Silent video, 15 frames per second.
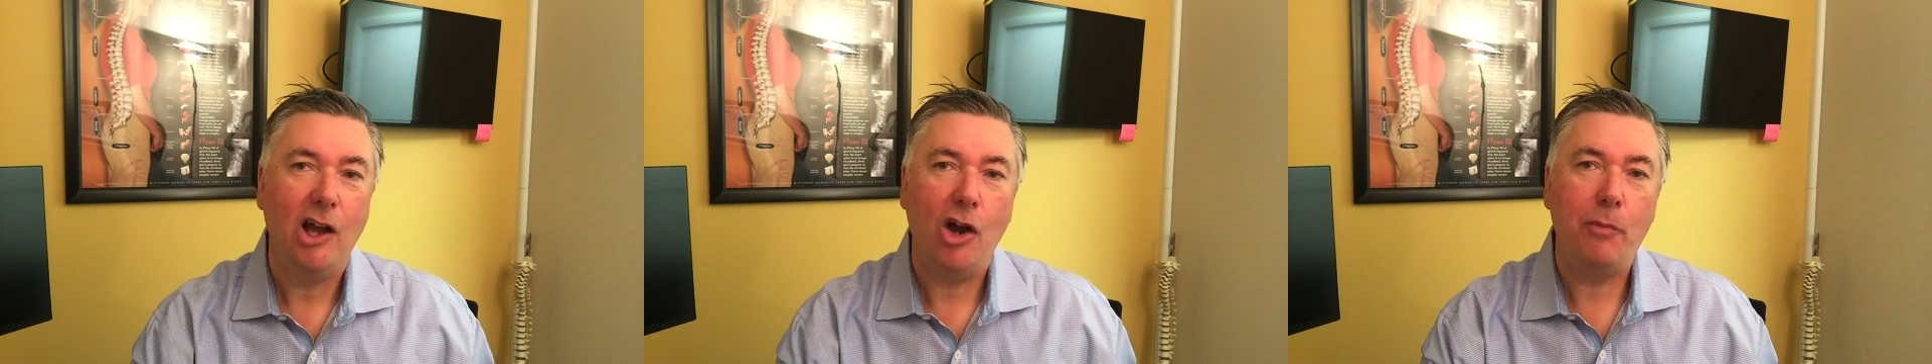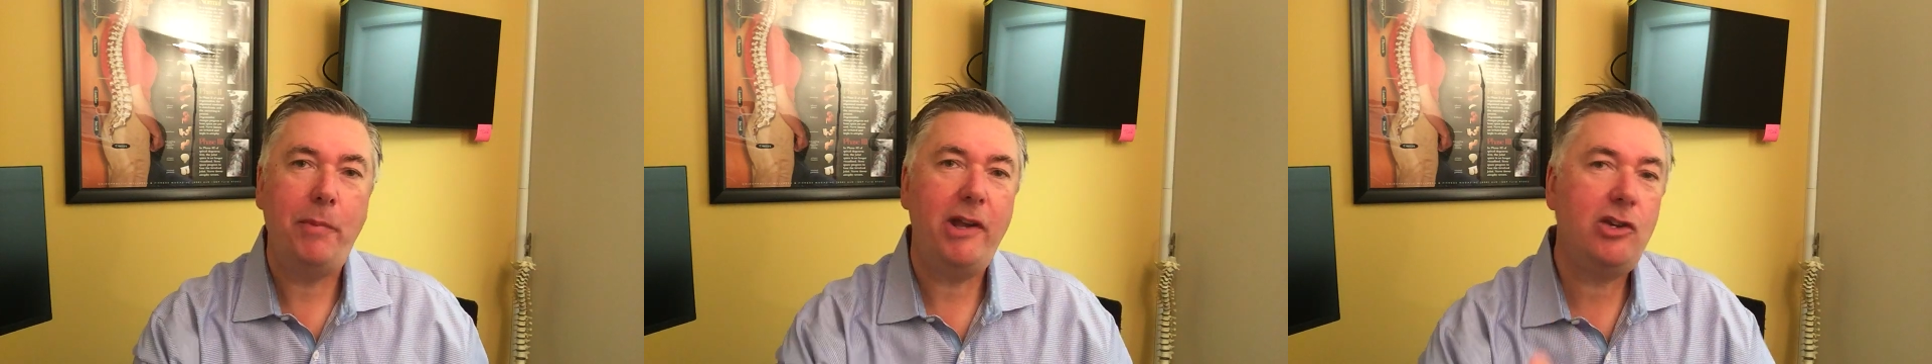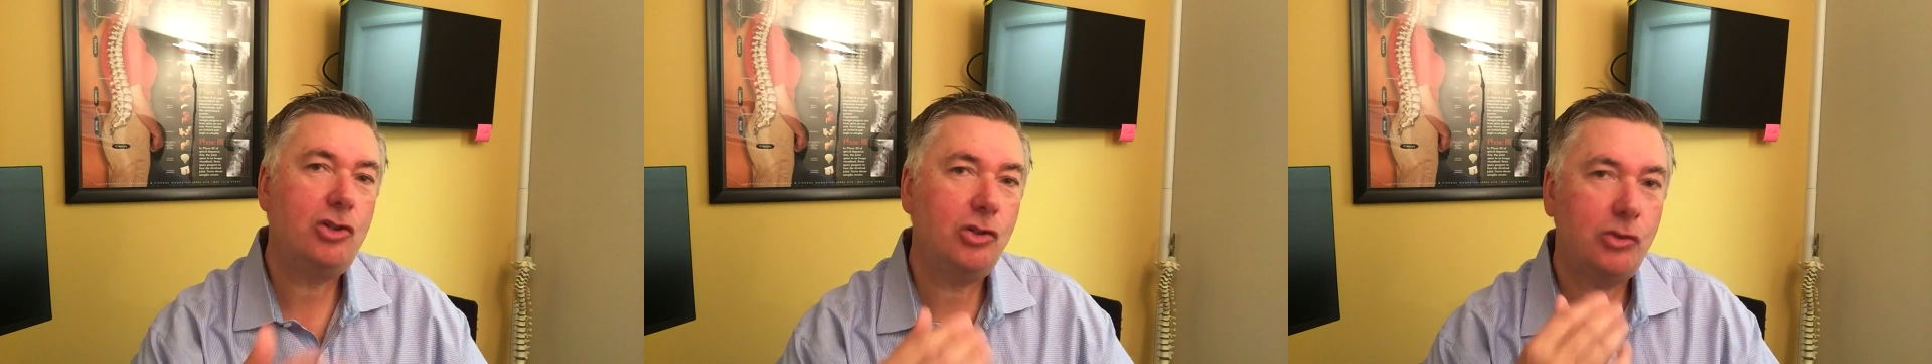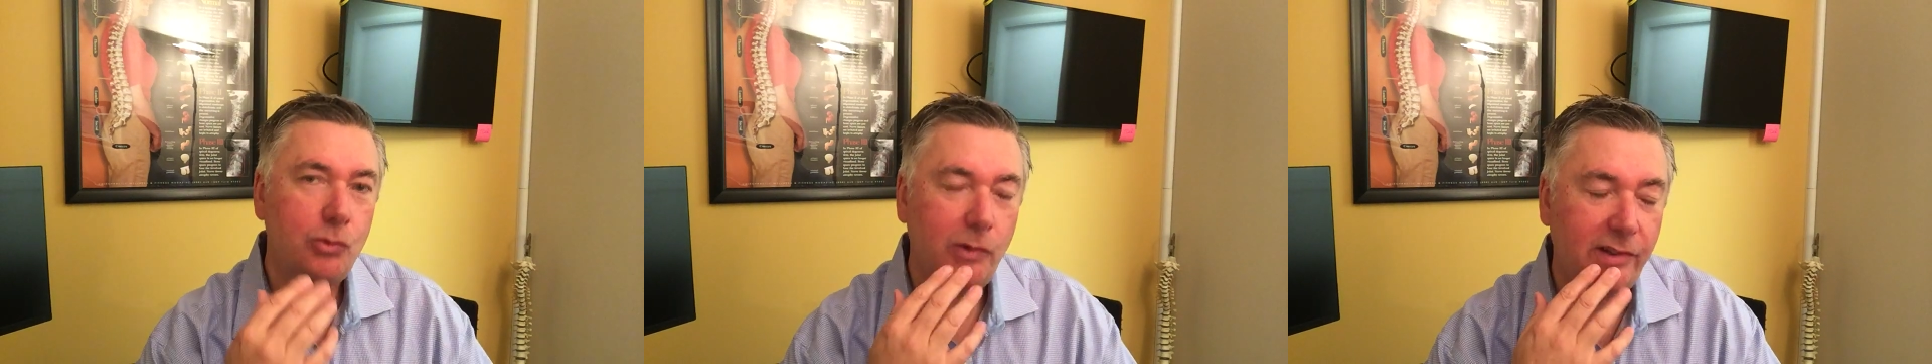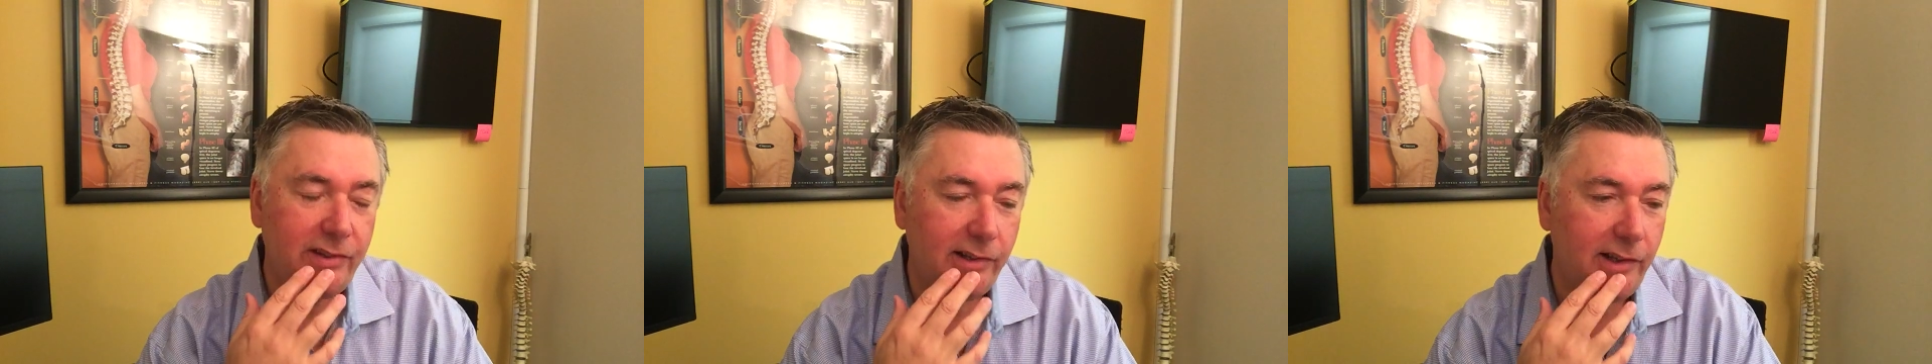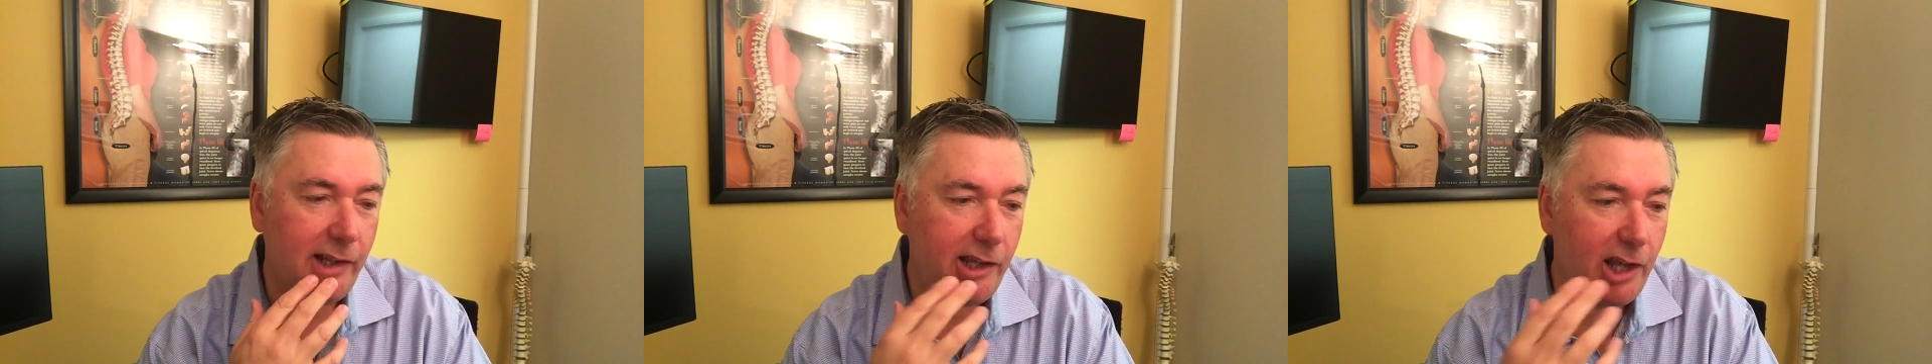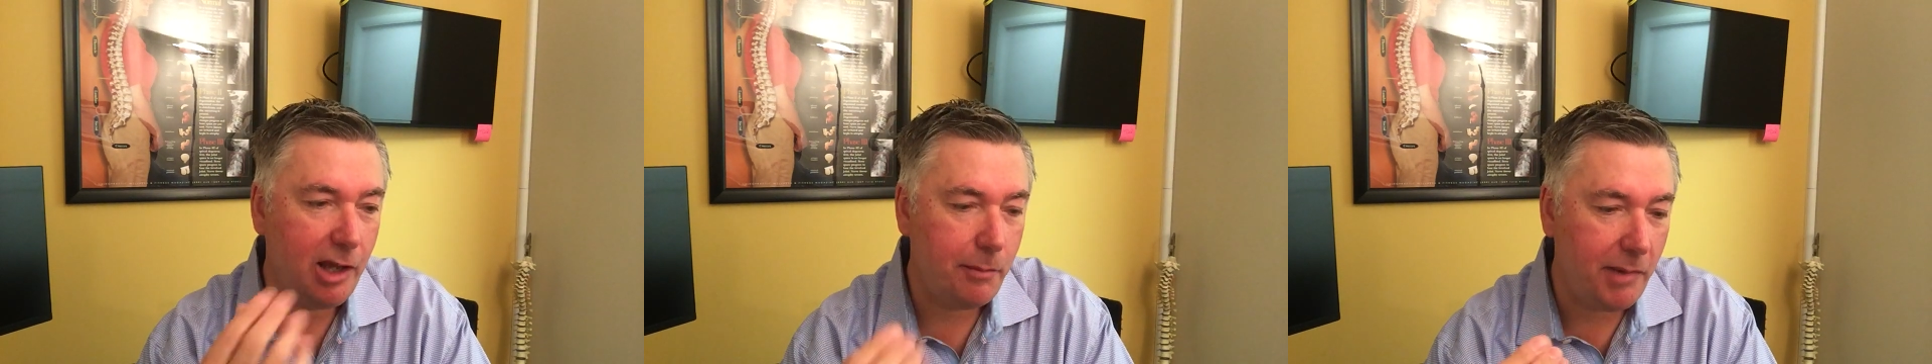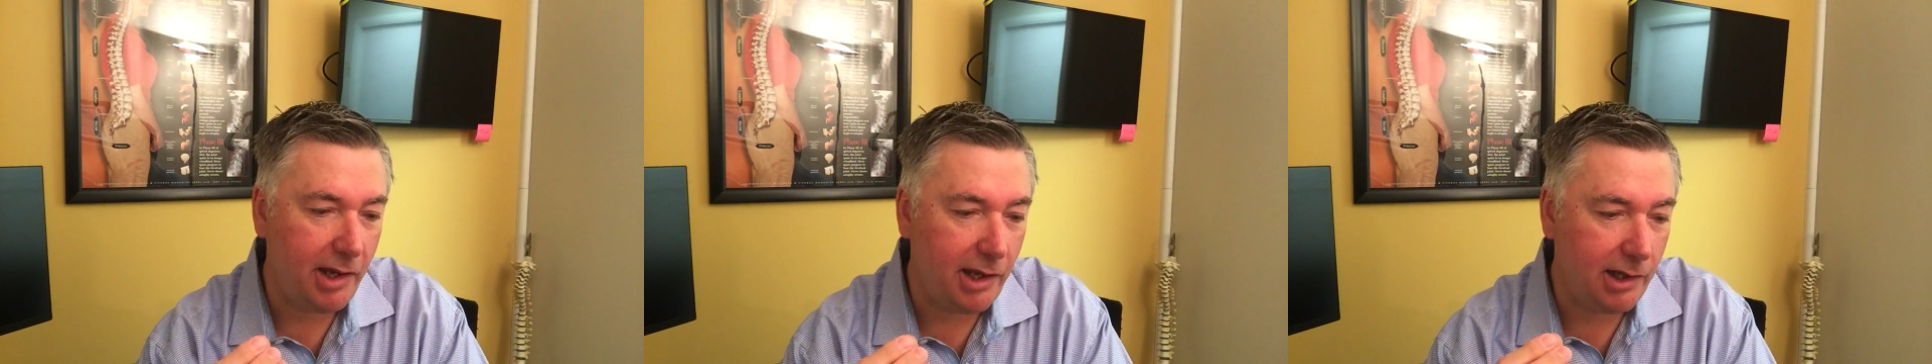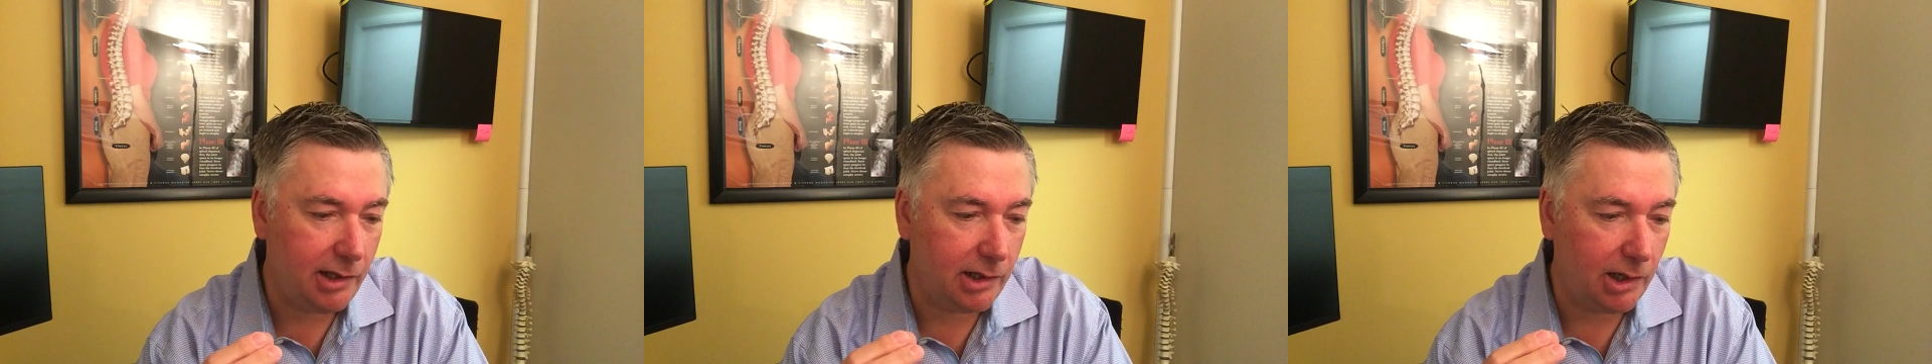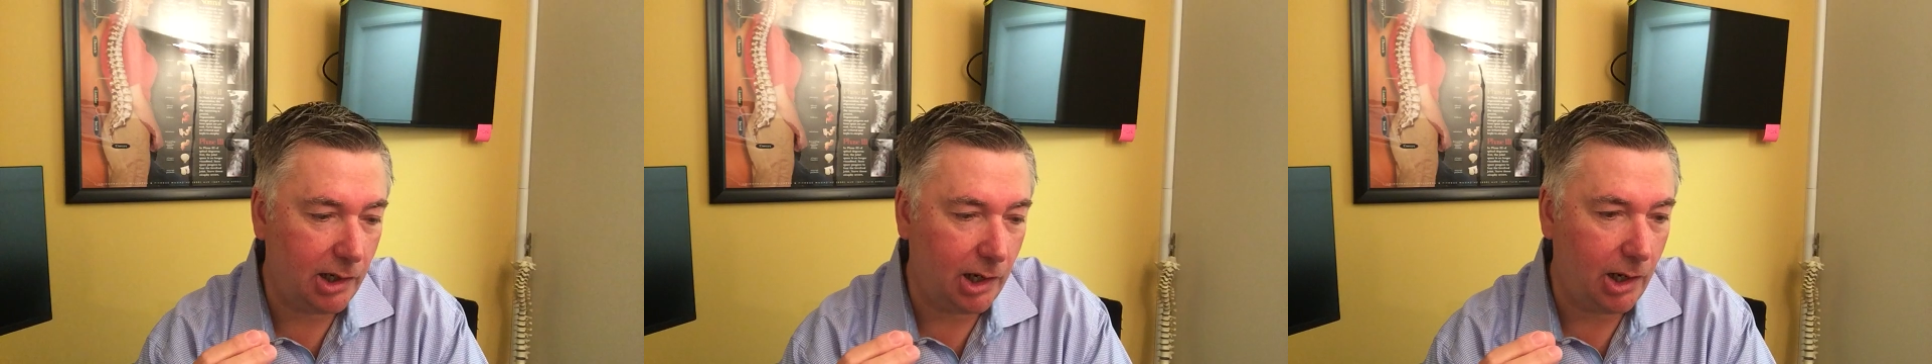A patient recently came in.